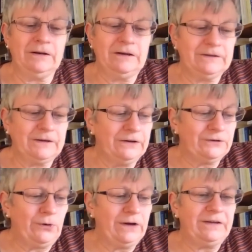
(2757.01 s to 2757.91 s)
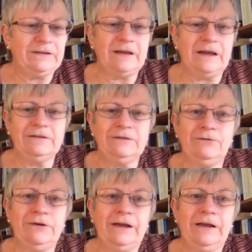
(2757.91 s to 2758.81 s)
discussed quite
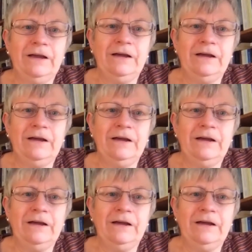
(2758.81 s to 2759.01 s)
extensively